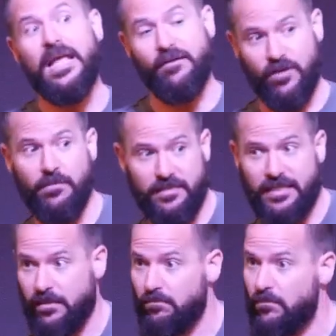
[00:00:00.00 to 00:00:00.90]
come to
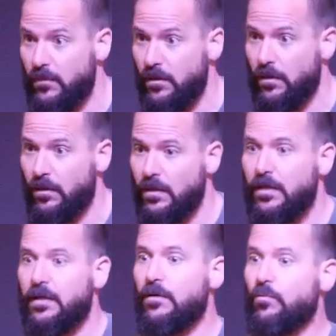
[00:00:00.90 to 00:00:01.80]
Him,
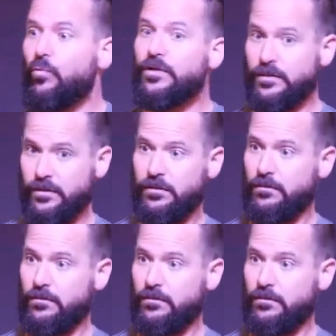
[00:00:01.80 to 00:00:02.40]
wouldn't.